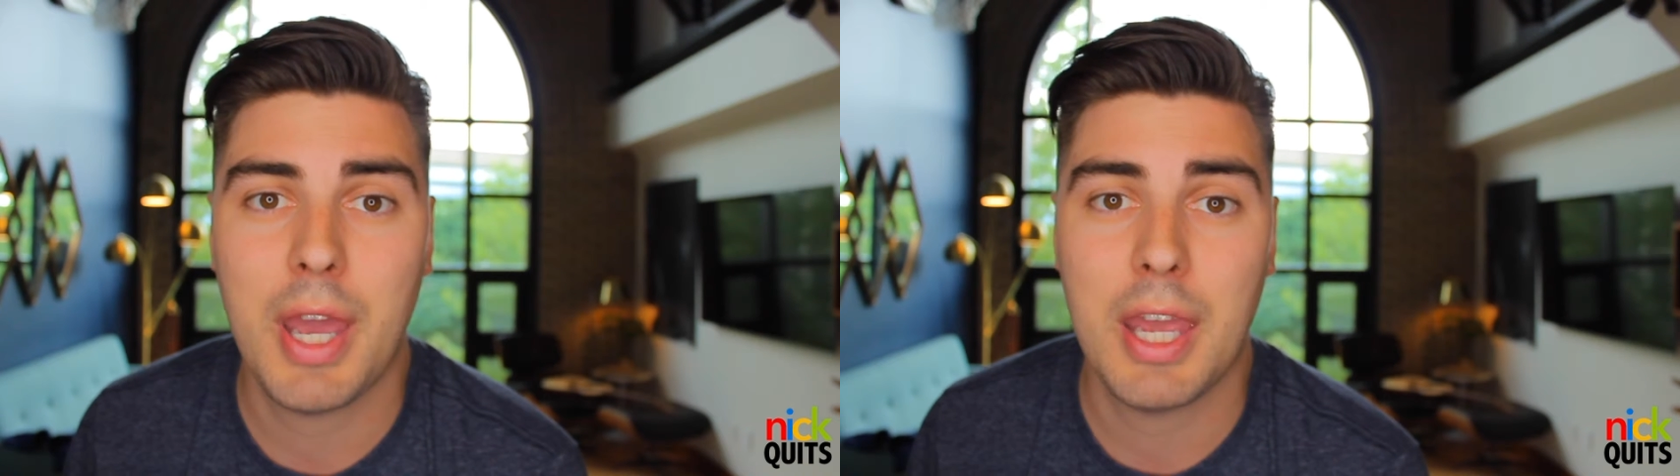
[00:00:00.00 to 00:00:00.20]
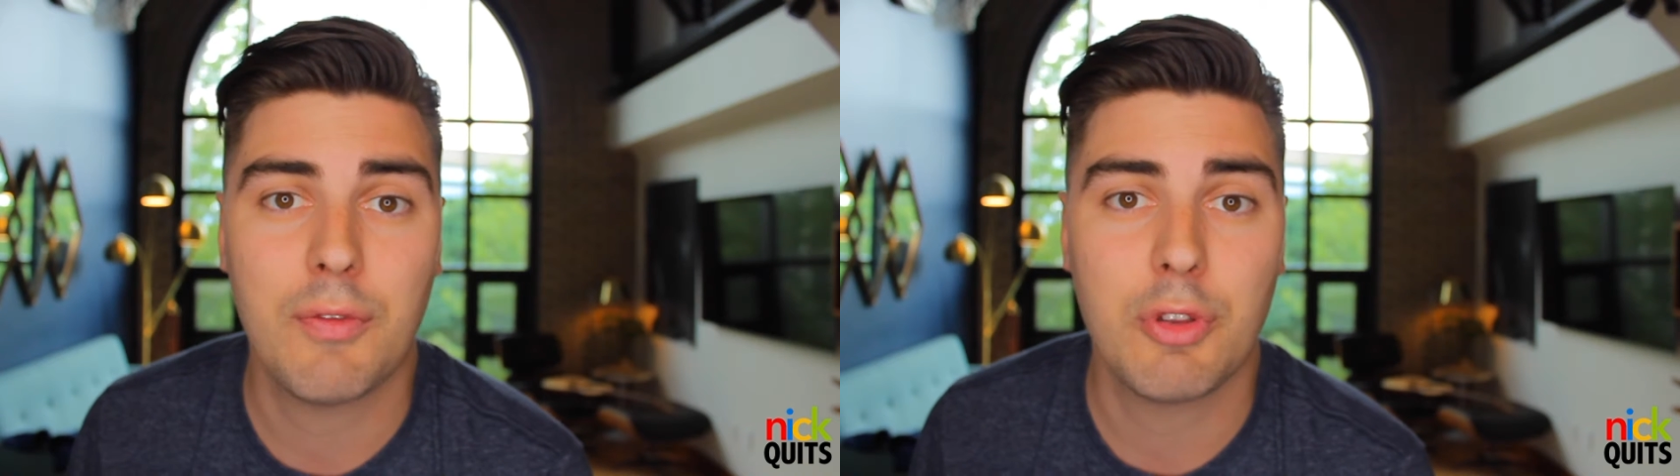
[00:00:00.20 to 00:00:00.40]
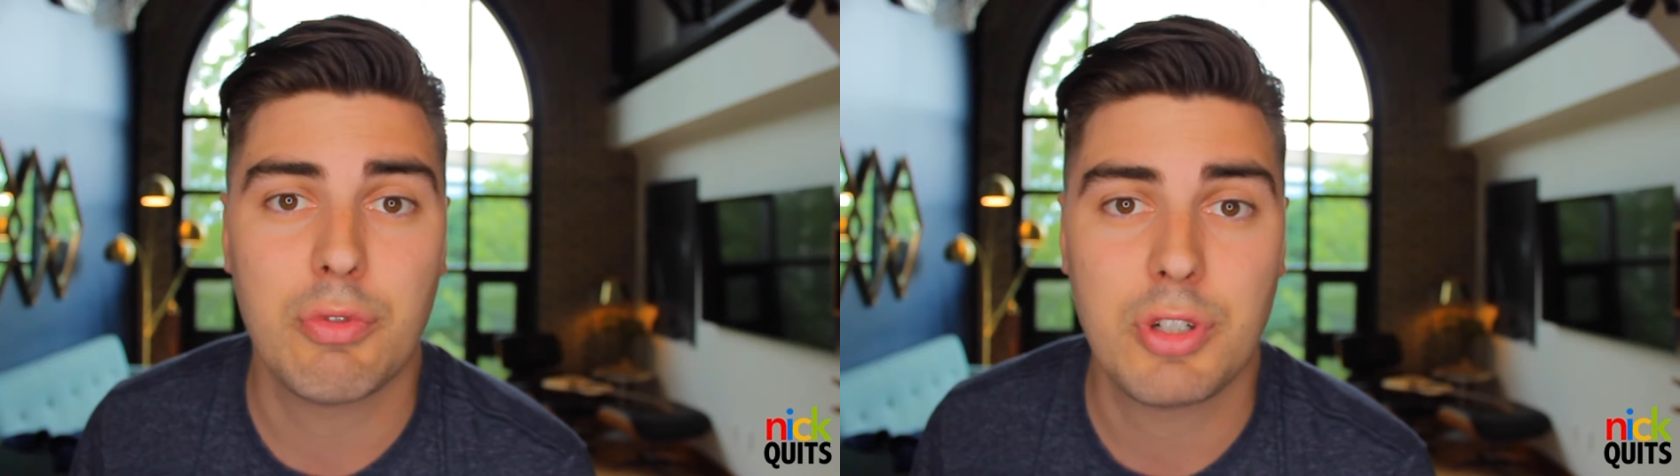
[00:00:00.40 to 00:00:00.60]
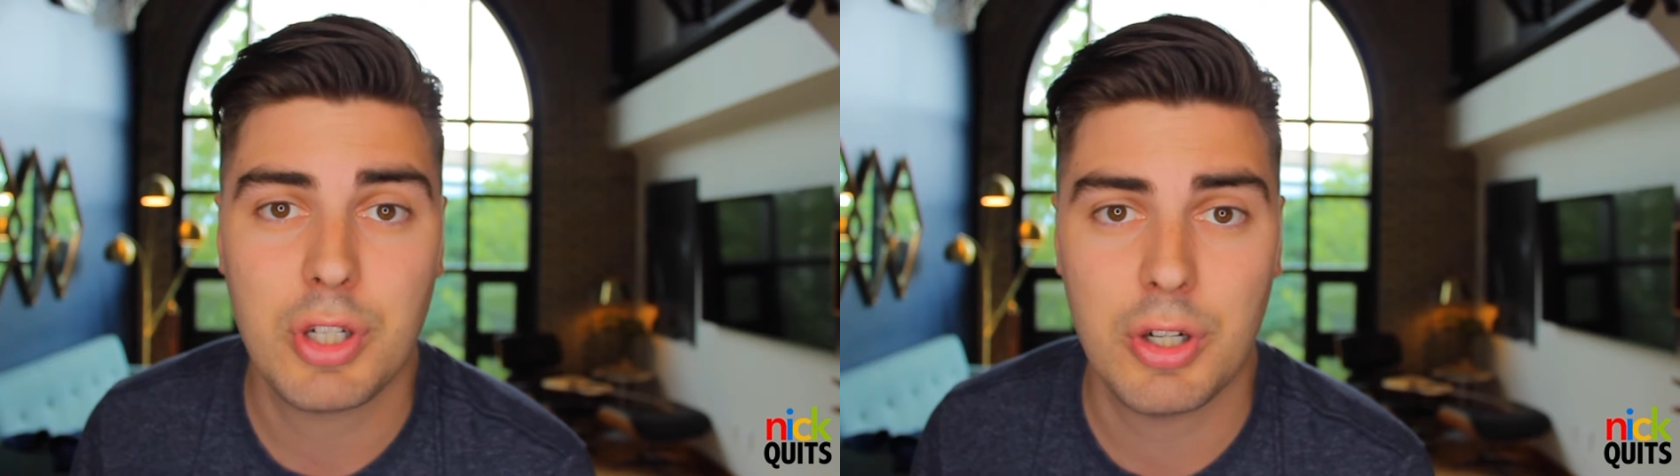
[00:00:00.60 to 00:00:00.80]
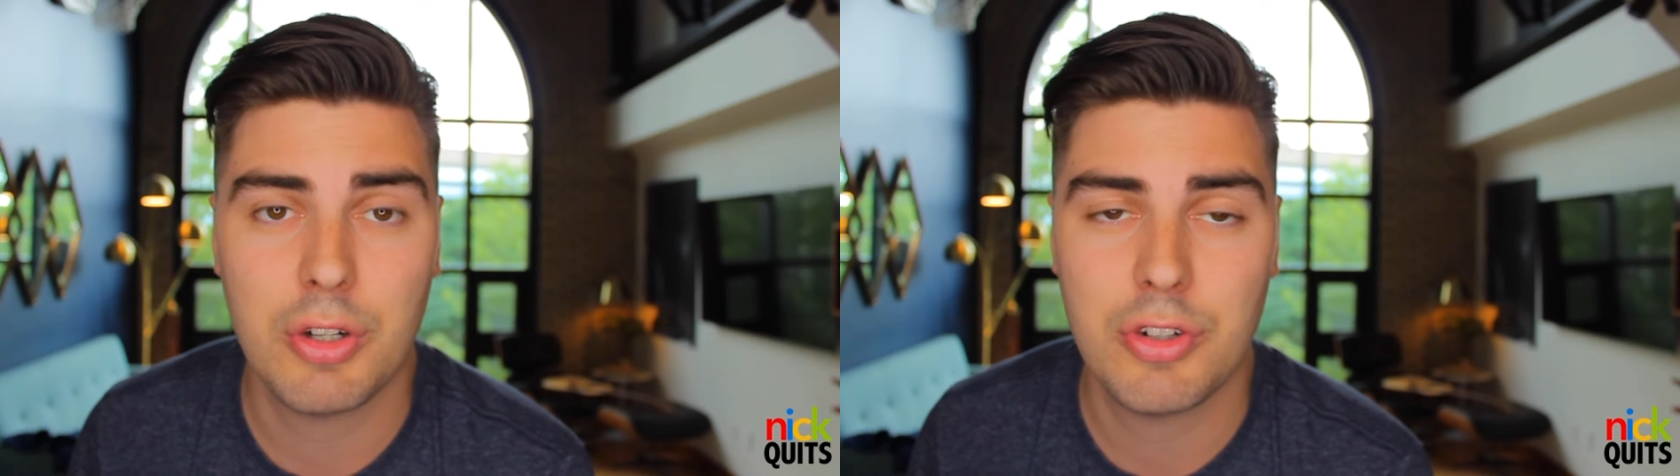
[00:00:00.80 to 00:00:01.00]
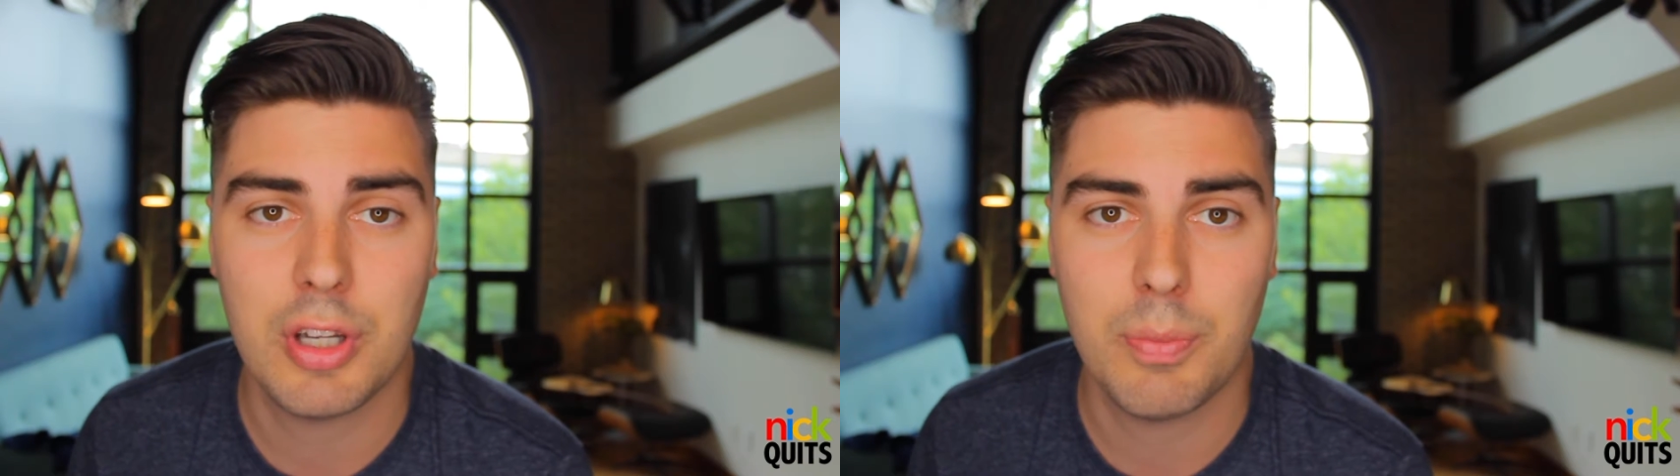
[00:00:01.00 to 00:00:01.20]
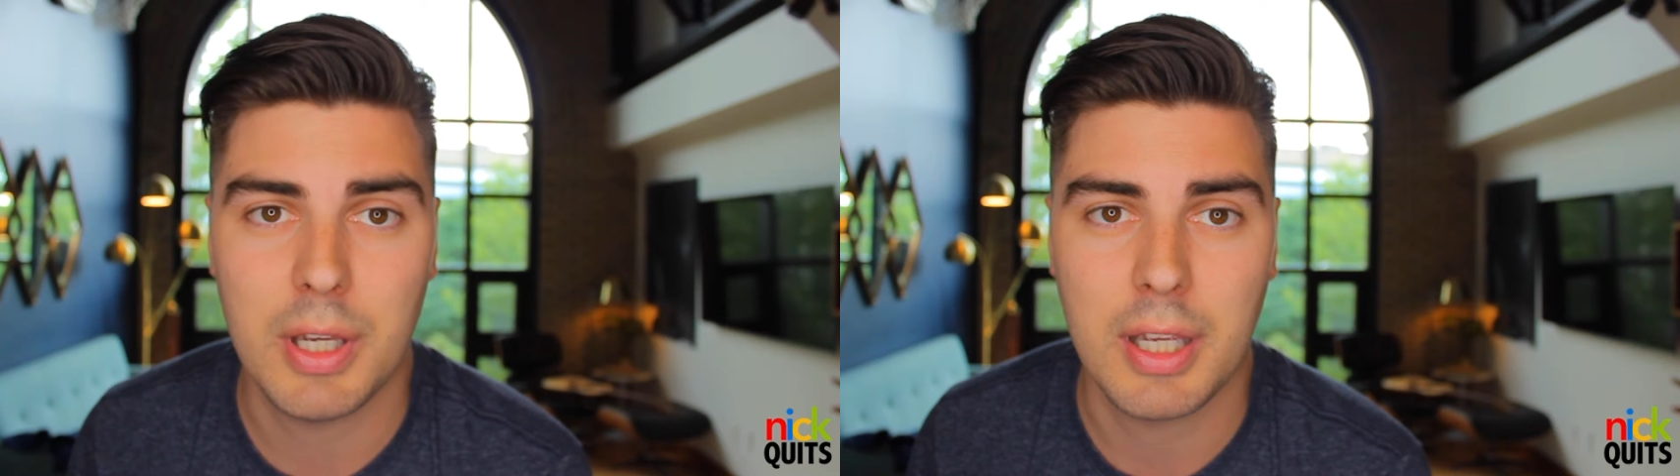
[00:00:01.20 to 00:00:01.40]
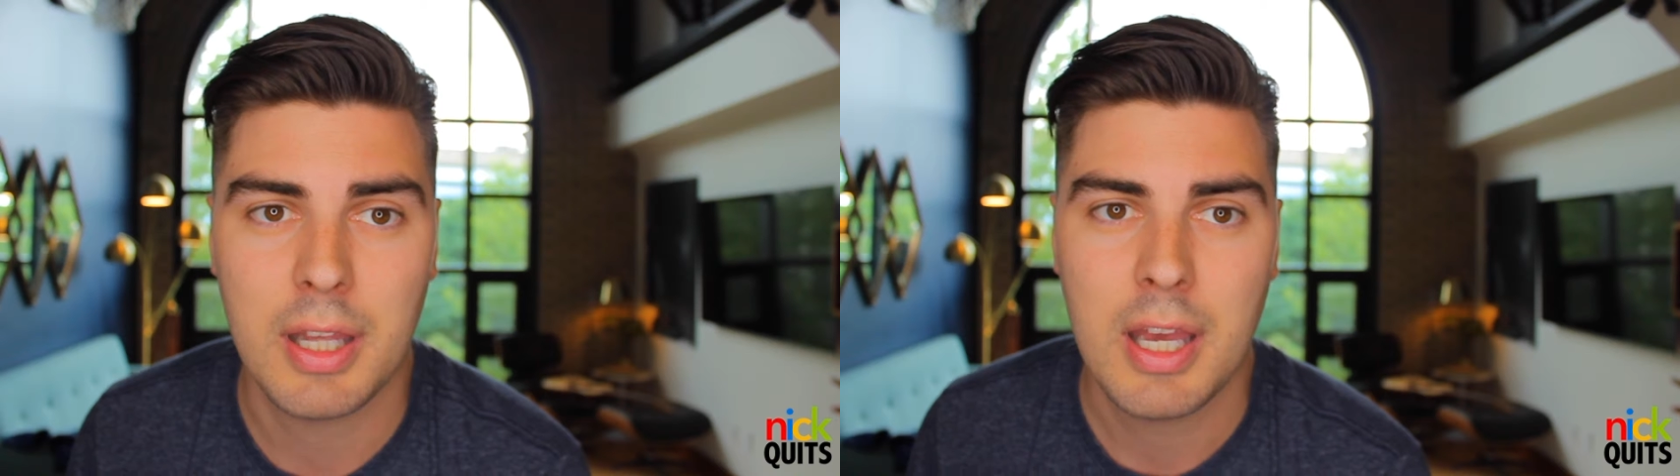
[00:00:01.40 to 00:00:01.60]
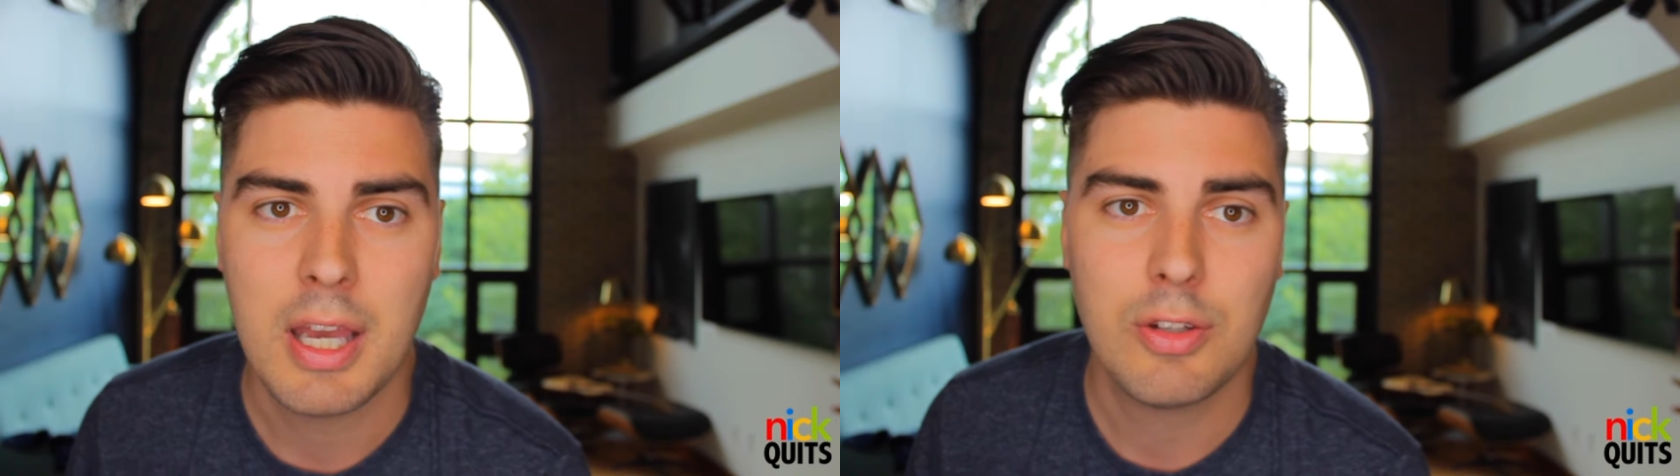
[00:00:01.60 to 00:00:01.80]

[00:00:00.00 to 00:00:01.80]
paying for the return shipping.